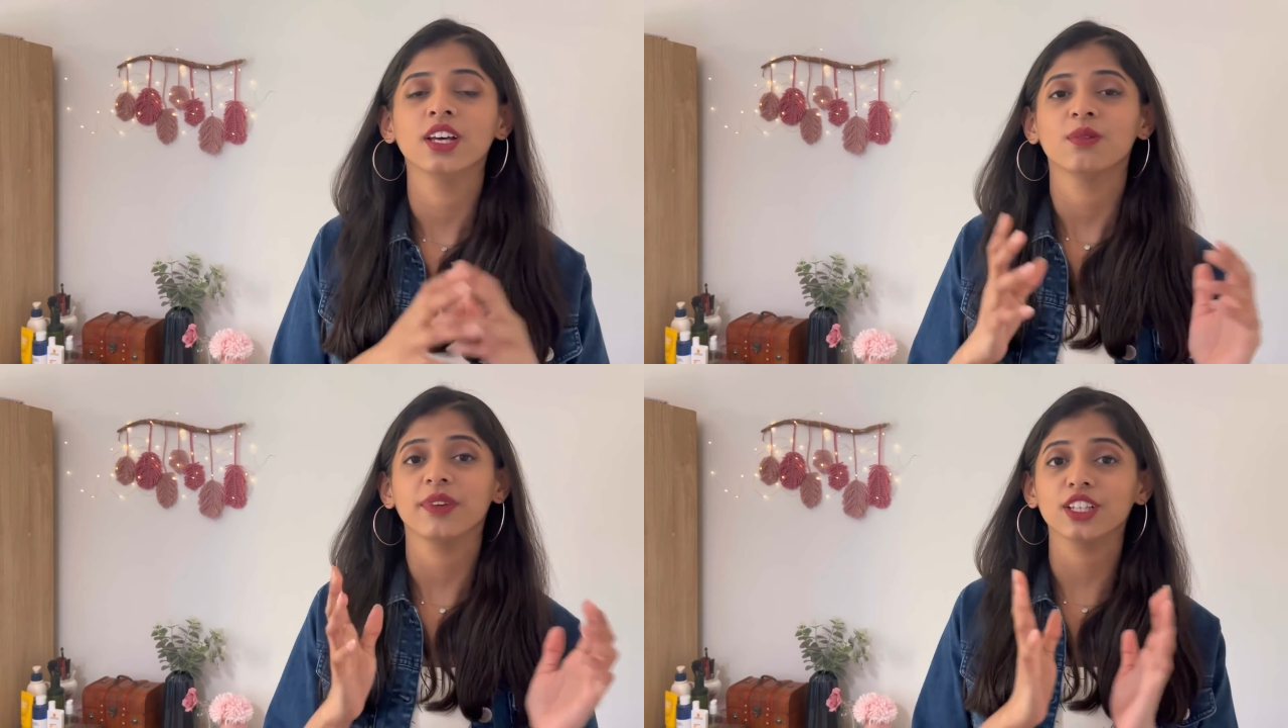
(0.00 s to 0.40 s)

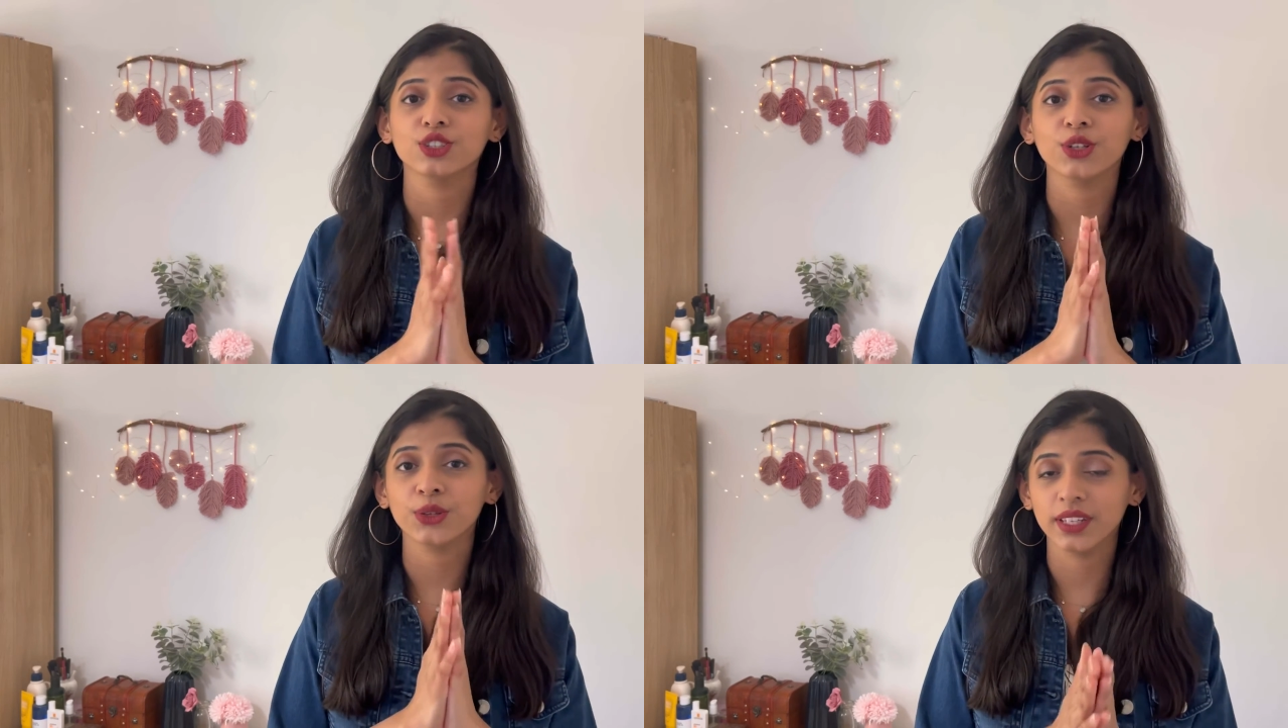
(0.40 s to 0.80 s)
make
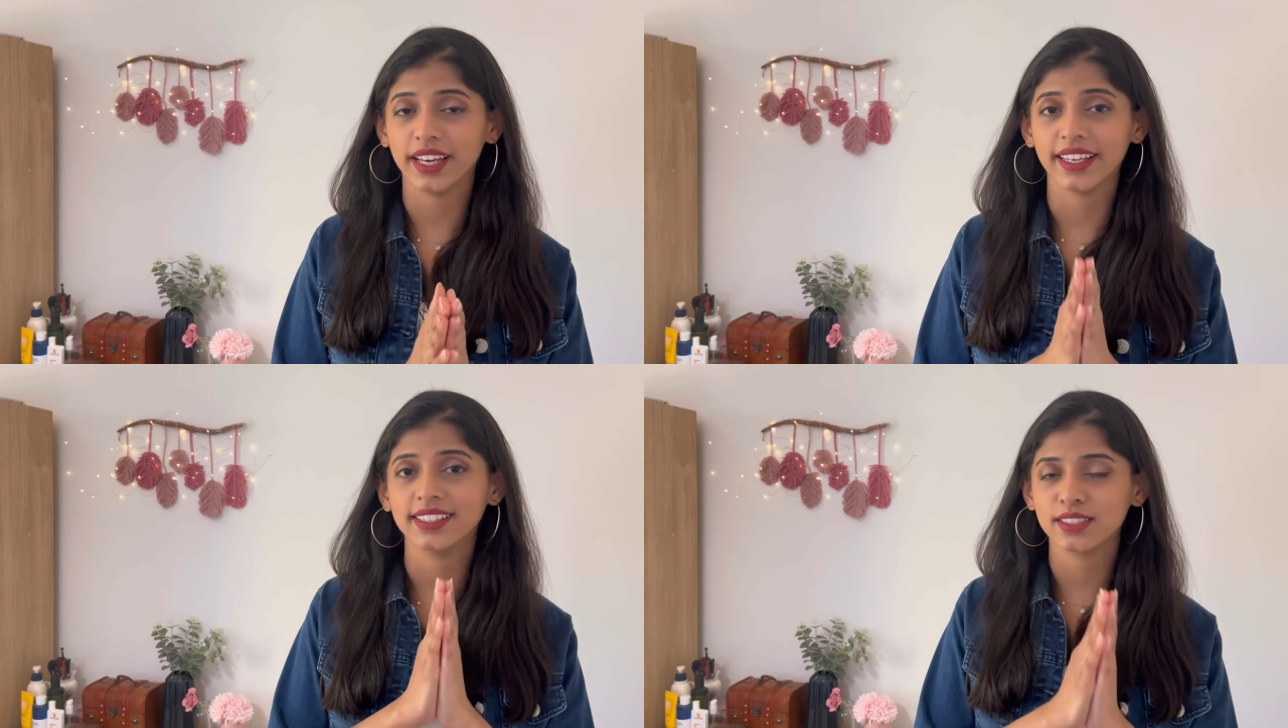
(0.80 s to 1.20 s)
sure you
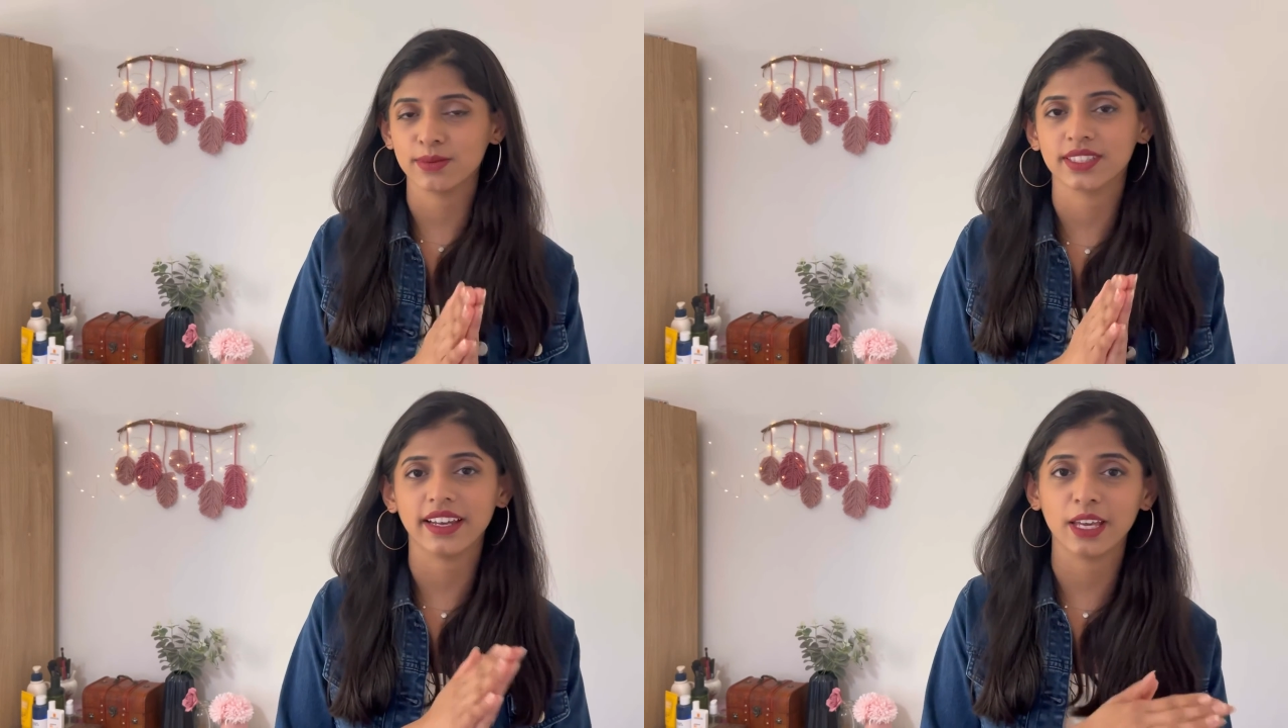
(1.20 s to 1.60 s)
like,
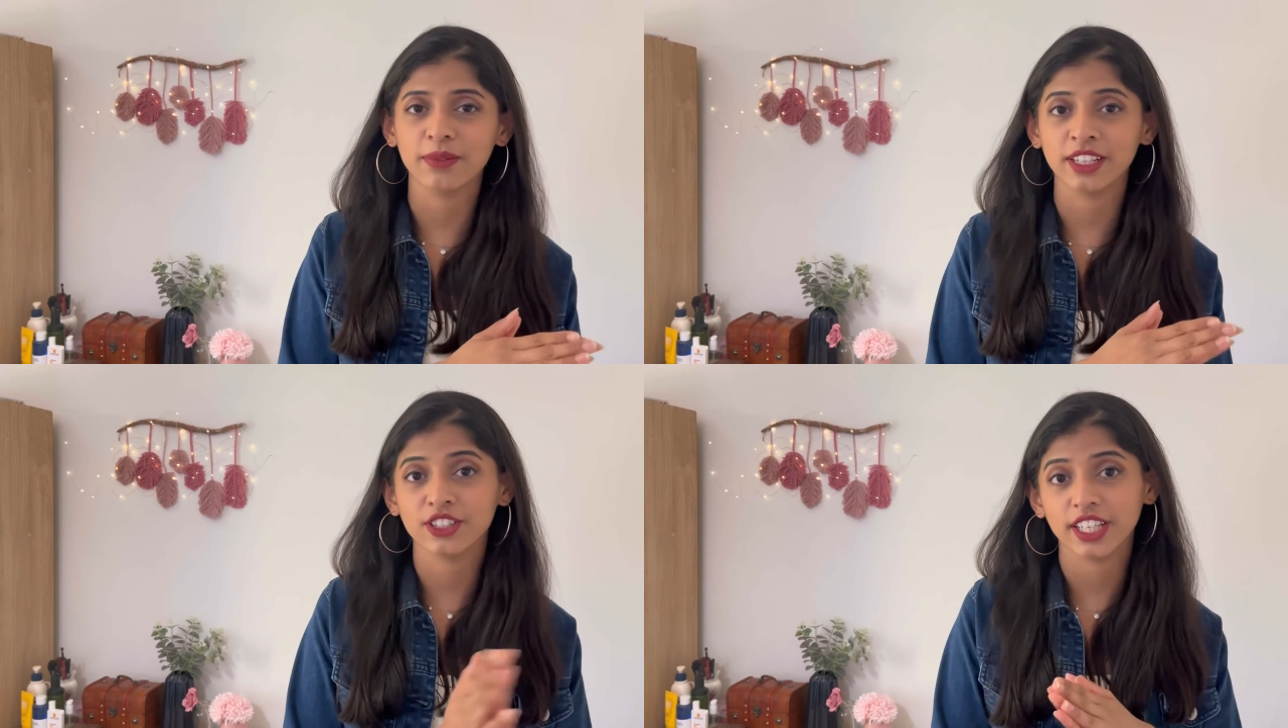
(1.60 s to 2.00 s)
subscribe
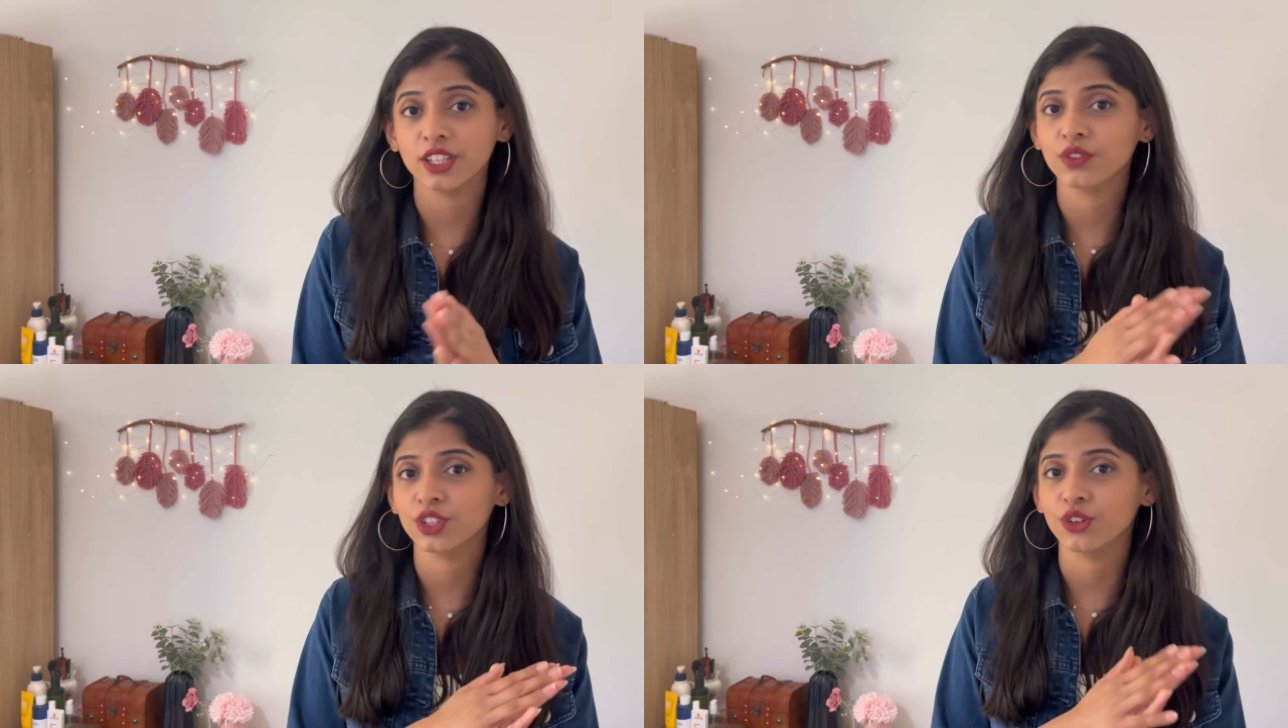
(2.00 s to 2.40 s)
and share it
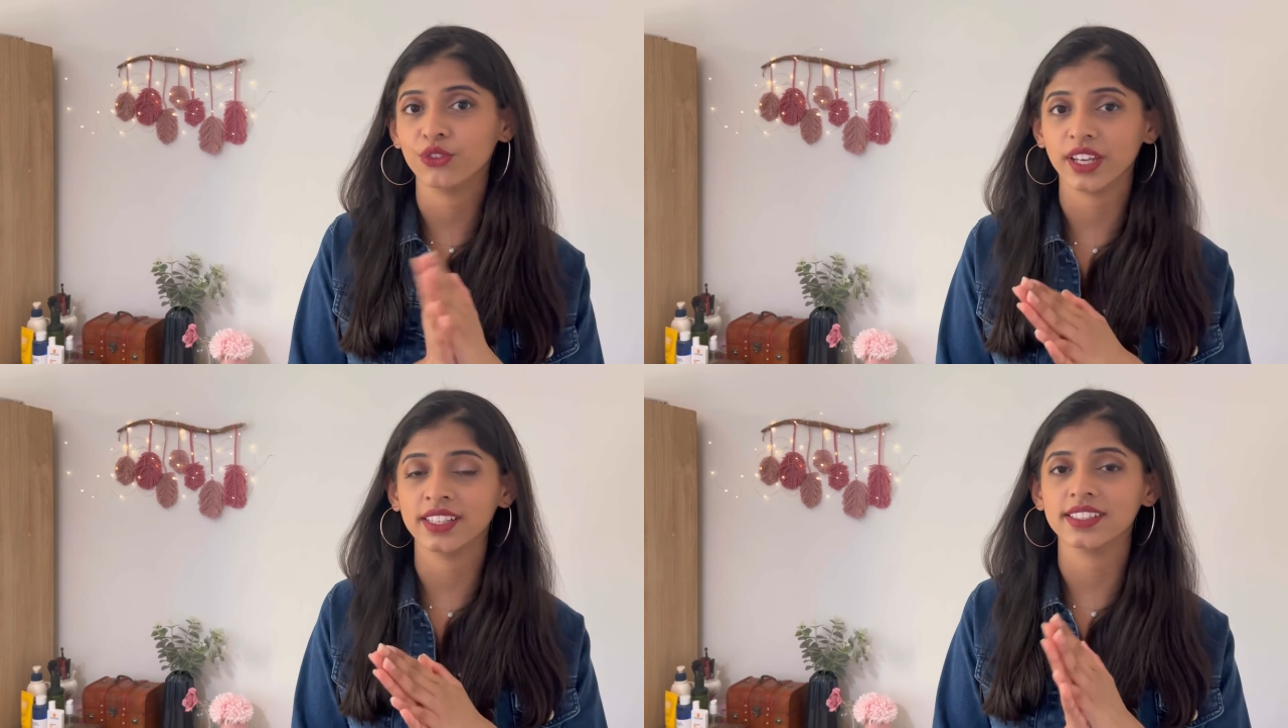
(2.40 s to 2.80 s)
with your
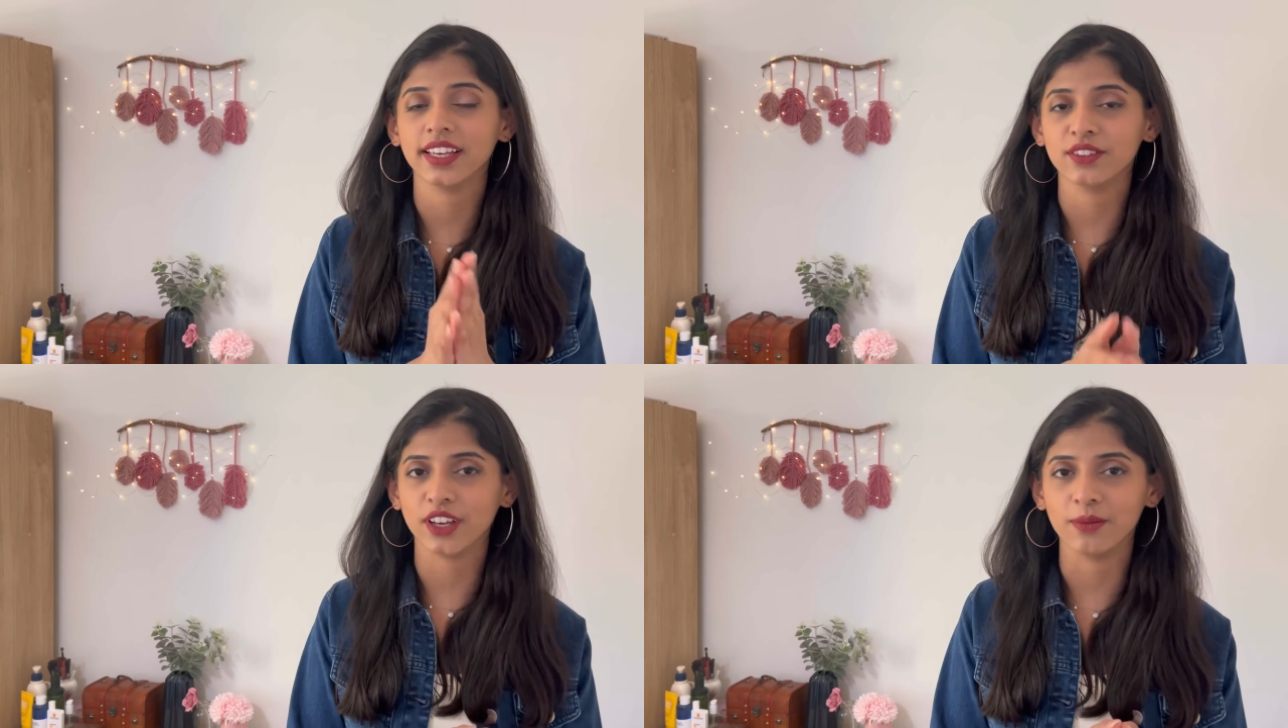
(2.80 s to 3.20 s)
friends
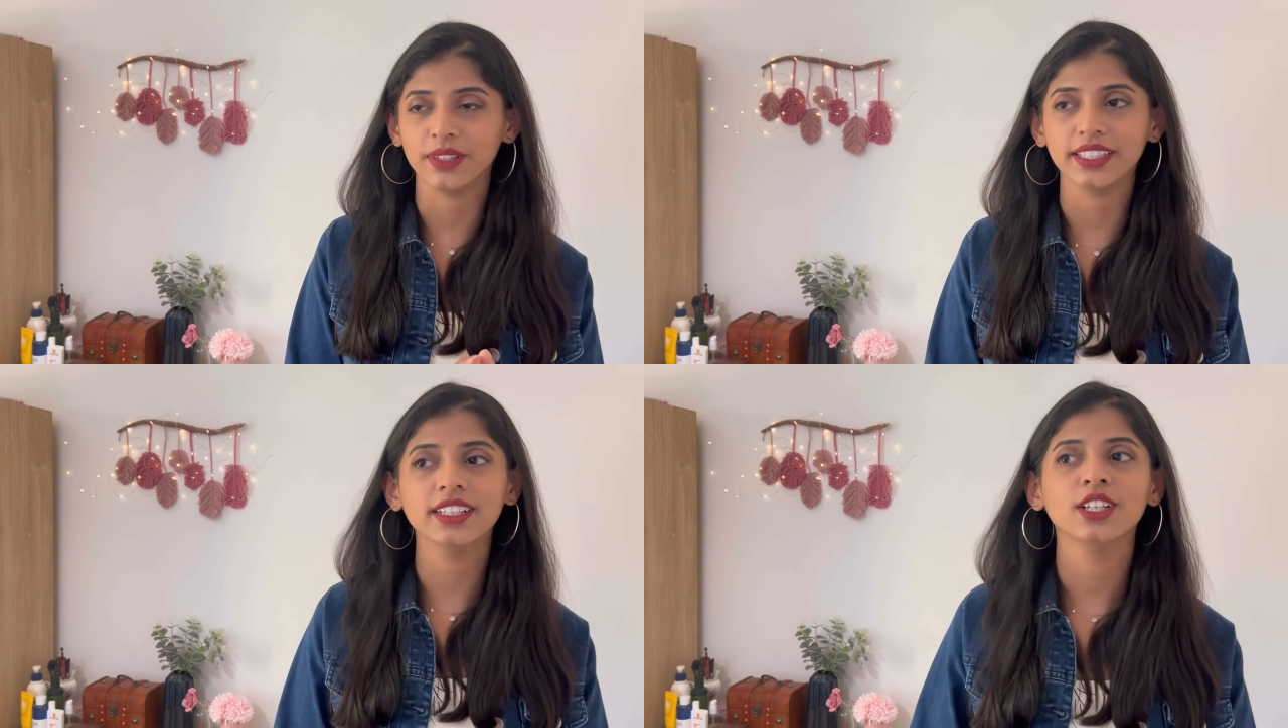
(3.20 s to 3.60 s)
and family